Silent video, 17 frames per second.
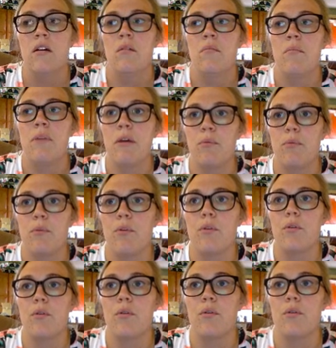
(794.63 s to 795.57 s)

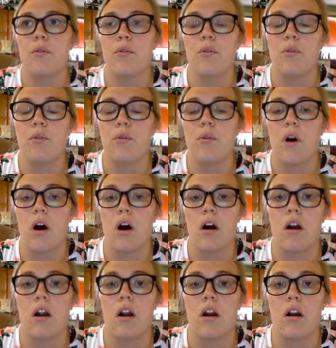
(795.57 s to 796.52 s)
people who
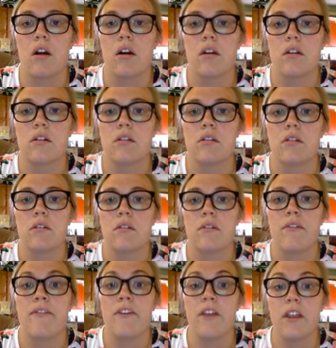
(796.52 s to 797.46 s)
are
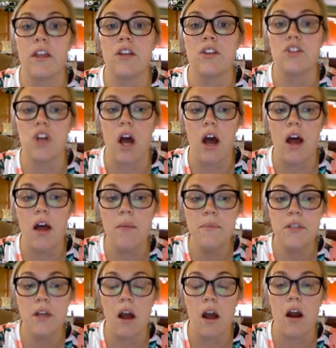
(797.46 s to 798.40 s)
filling
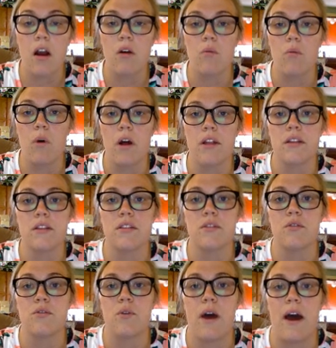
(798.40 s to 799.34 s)
jobs are
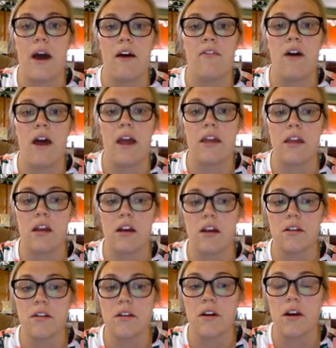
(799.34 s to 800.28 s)
ones who have high
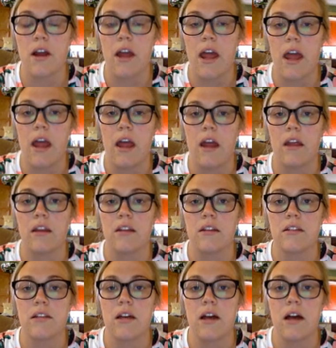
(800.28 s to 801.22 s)
character
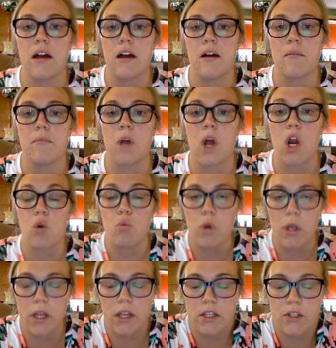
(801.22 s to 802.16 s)
and are
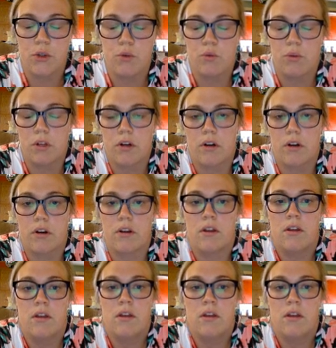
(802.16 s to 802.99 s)
willing to learn.